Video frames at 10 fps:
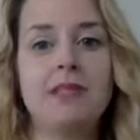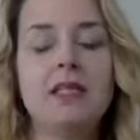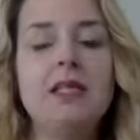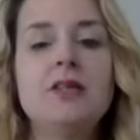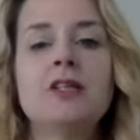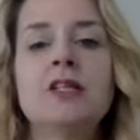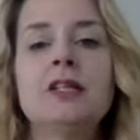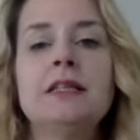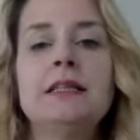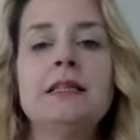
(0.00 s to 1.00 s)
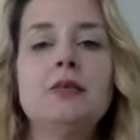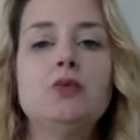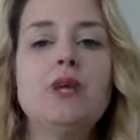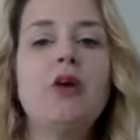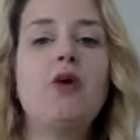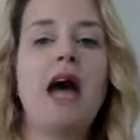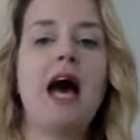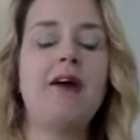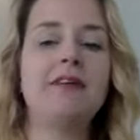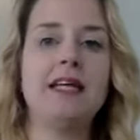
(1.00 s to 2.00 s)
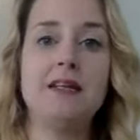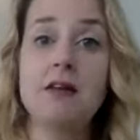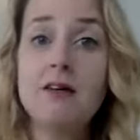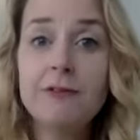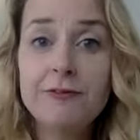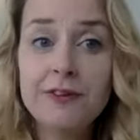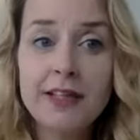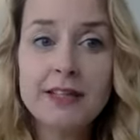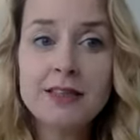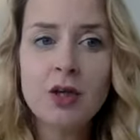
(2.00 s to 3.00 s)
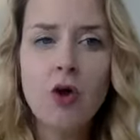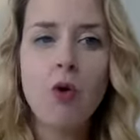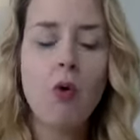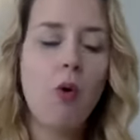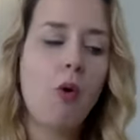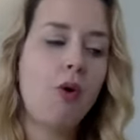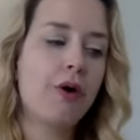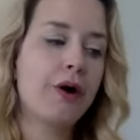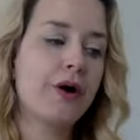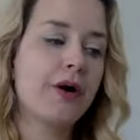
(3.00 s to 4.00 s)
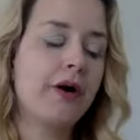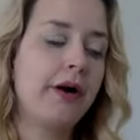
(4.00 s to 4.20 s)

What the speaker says: Either we don't have enough of it, or